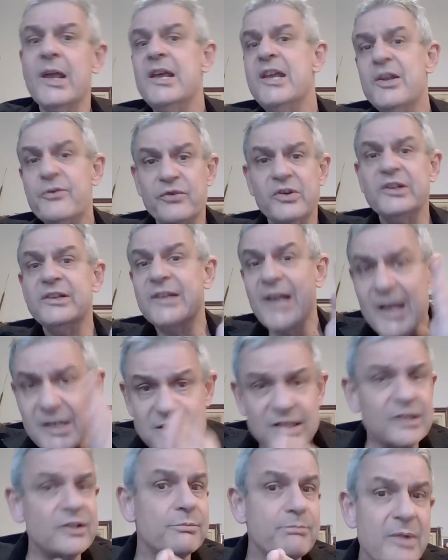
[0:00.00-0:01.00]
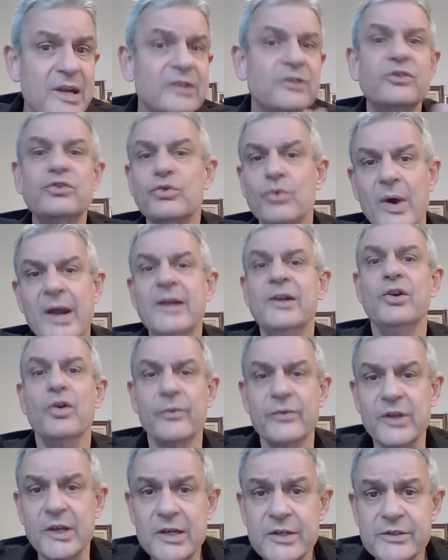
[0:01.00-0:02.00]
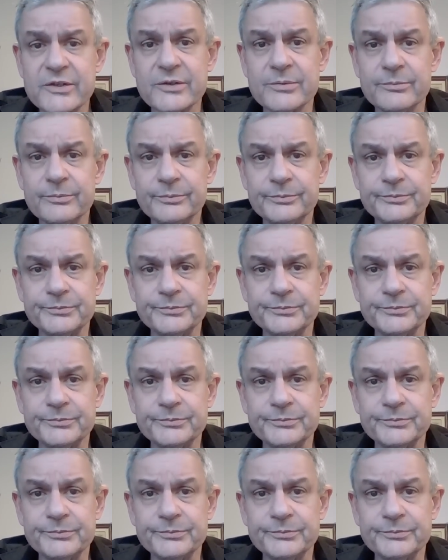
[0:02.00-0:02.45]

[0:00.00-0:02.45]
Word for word: If he does admit to any of this,